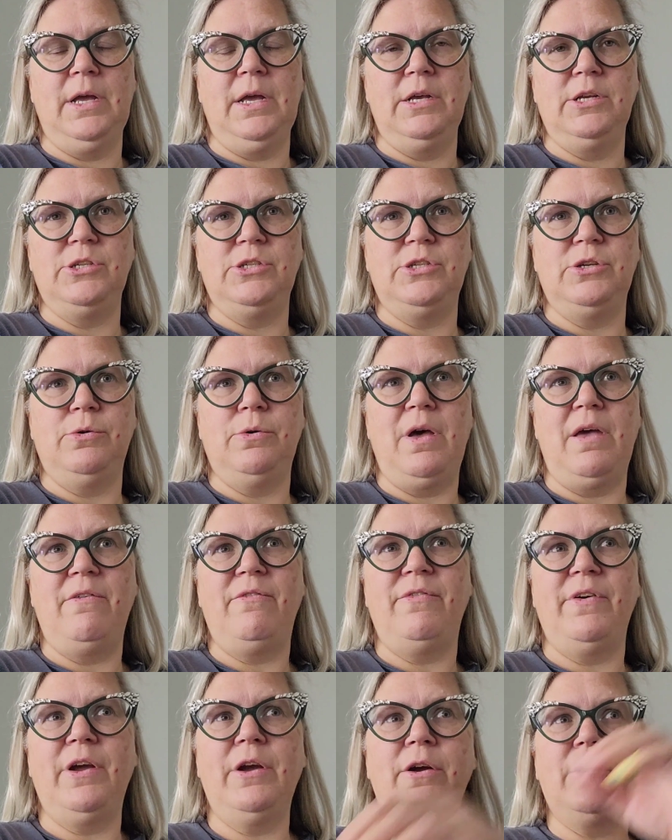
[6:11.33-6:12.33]
So I
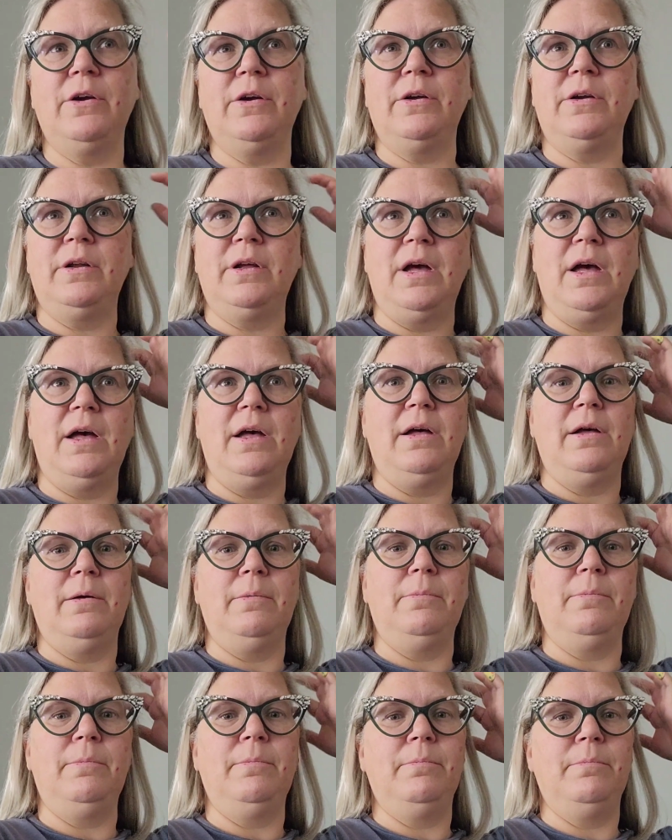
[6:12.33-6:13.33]
figured,
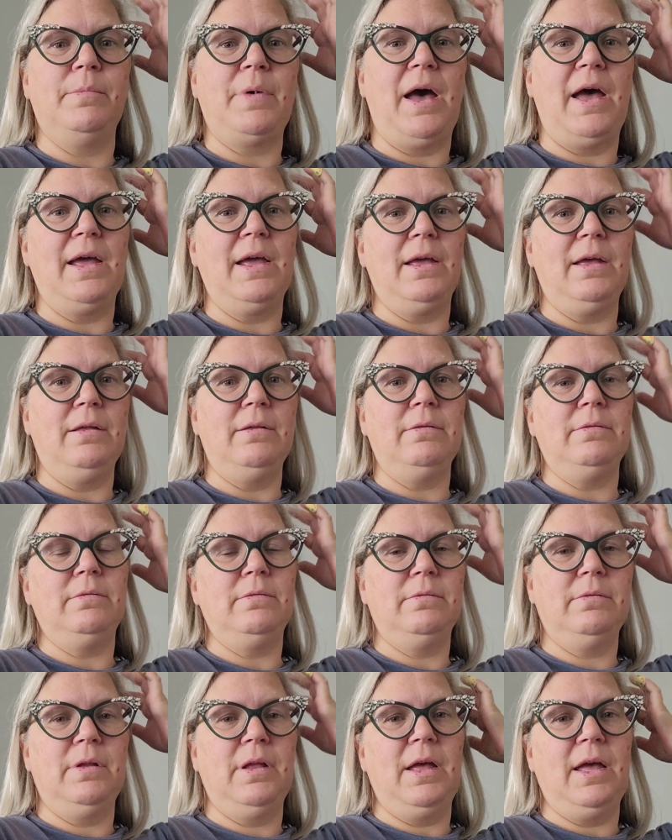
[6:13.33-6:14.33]
I
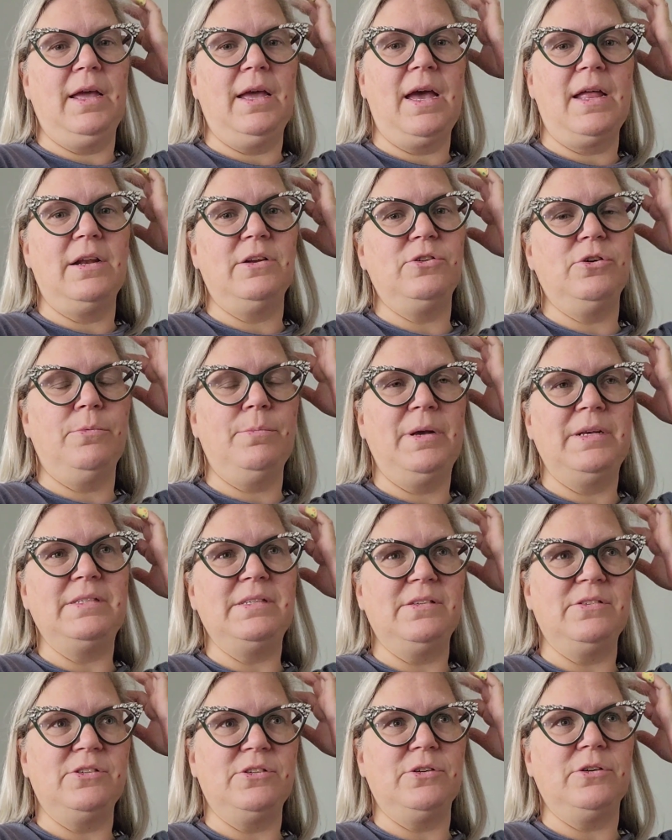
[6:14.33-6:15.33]
kind of told my
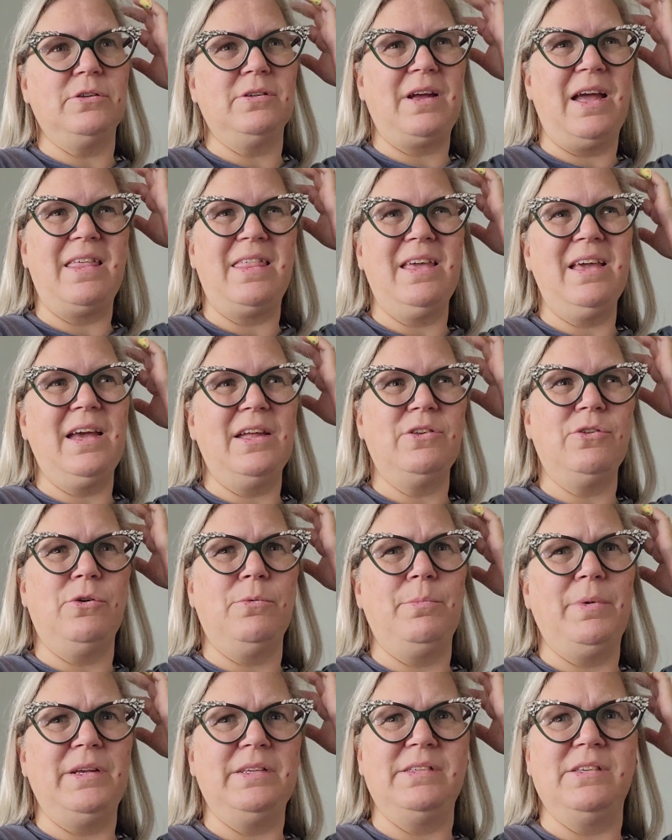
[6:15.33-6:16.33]
sister, I think I
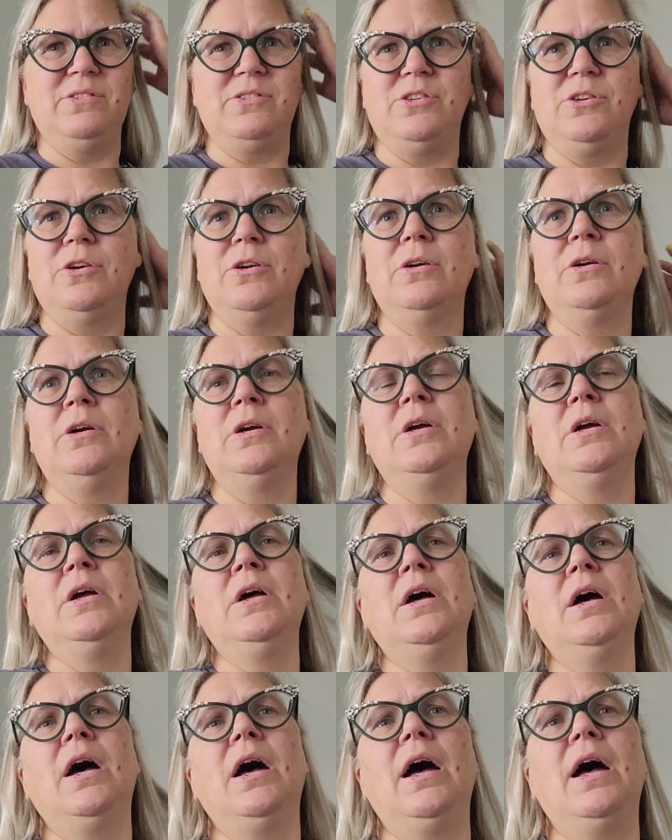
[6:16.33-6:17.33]
told my sister,
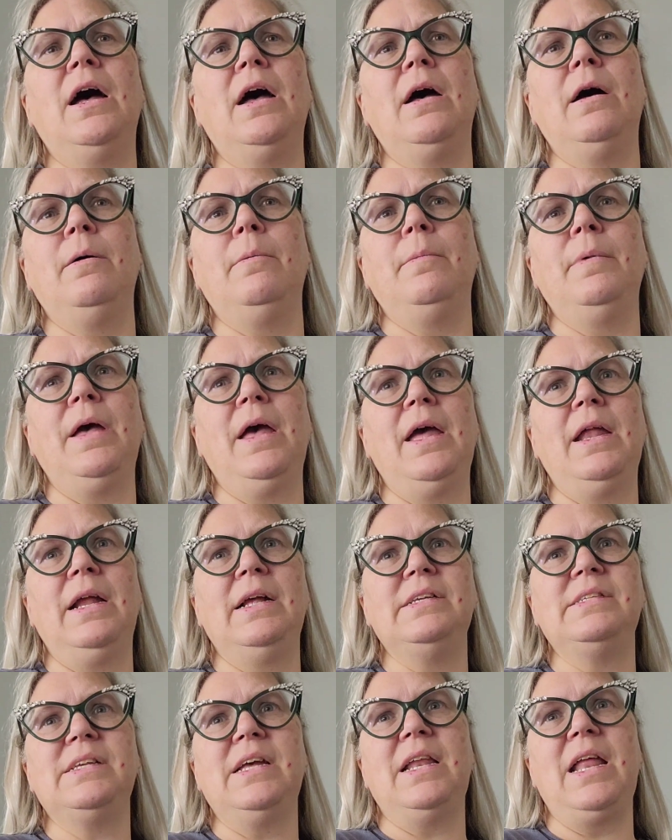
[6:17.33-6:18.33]
and
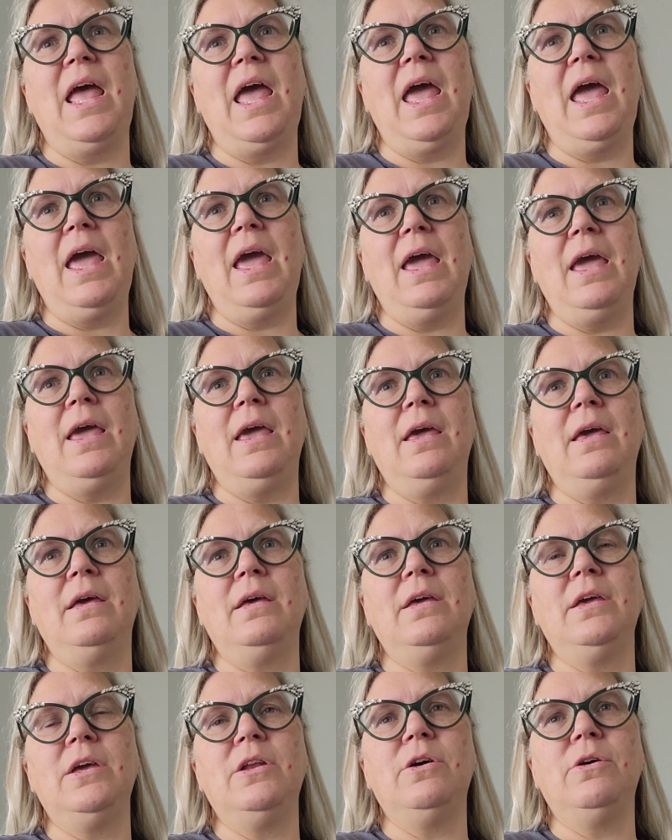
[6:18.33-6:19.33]
I said, hey,
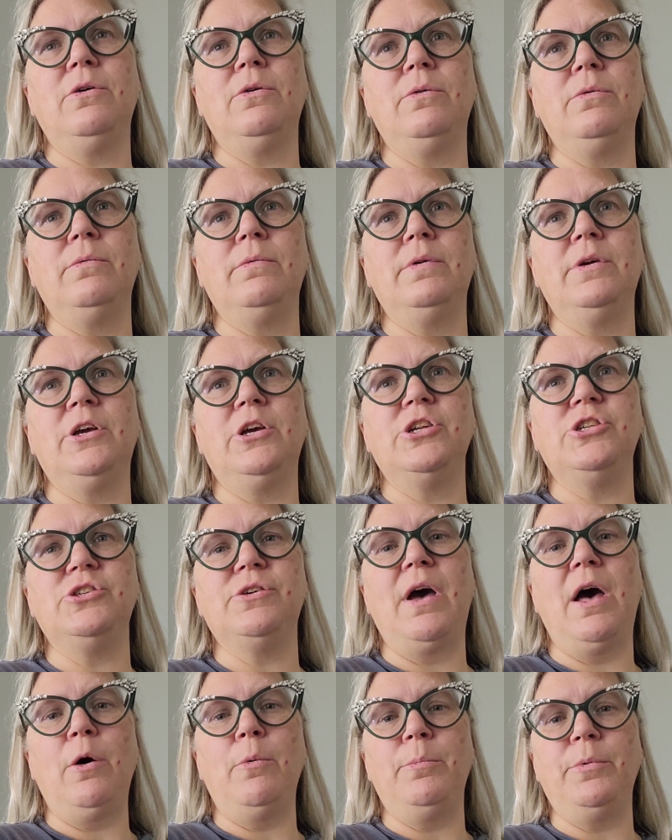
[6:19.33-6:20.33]
could
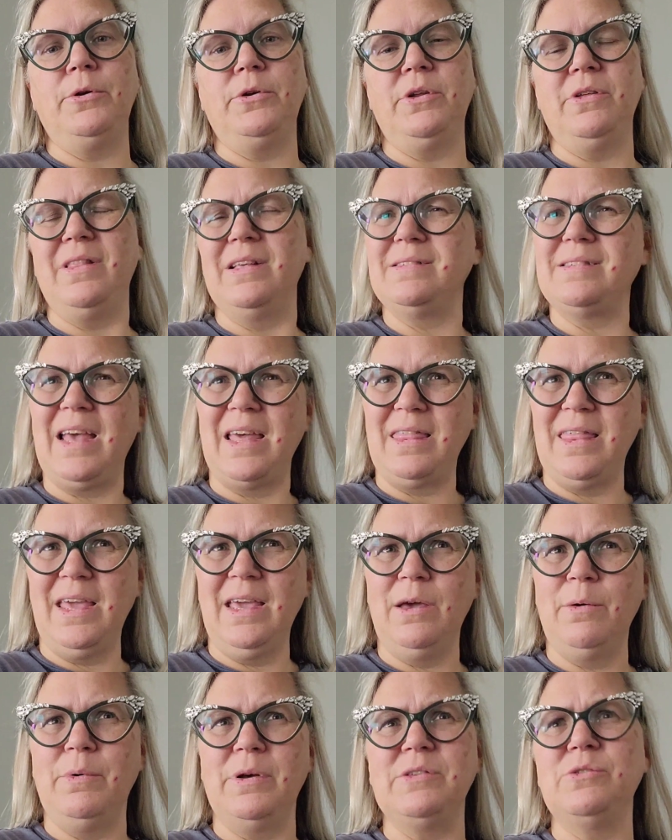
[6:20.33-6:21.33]
you help her do this? I
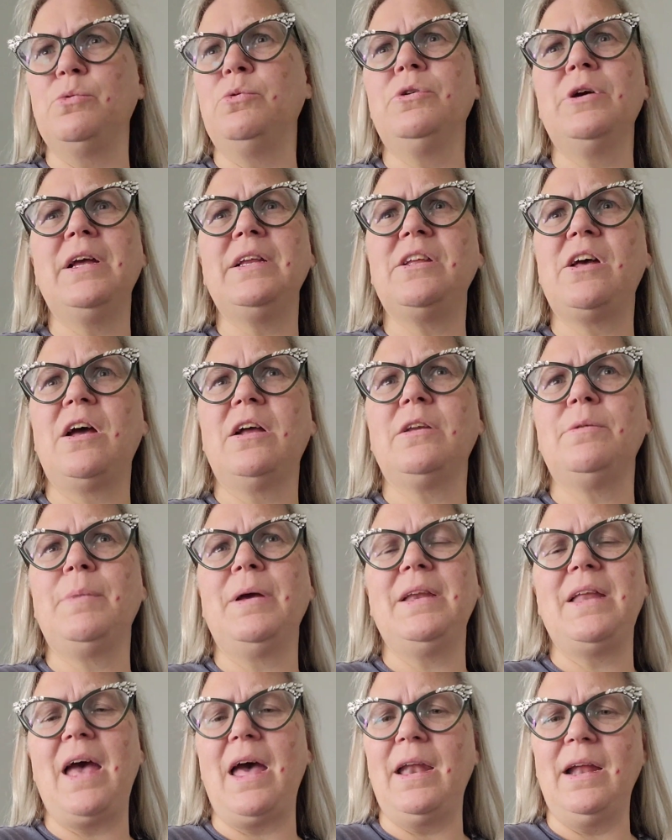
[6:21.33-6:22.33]
think it was, or I talked to
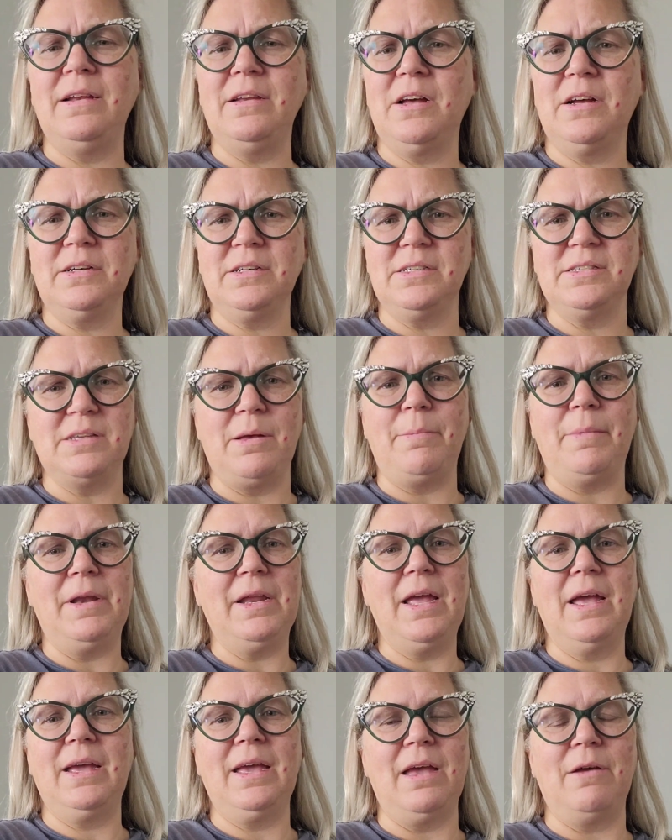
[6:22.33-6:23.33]
my dad. I talked to
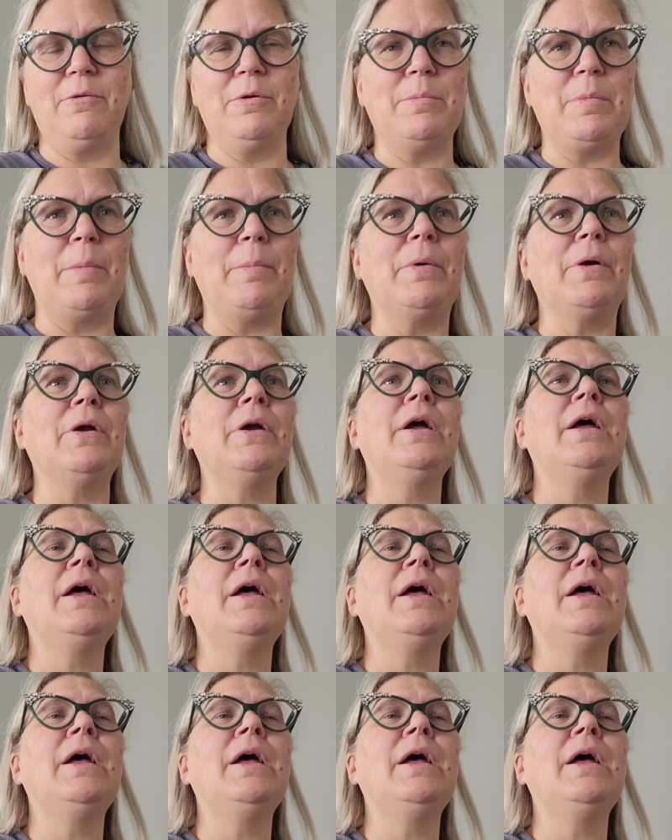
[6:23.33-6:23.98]
somebody, I can't remember.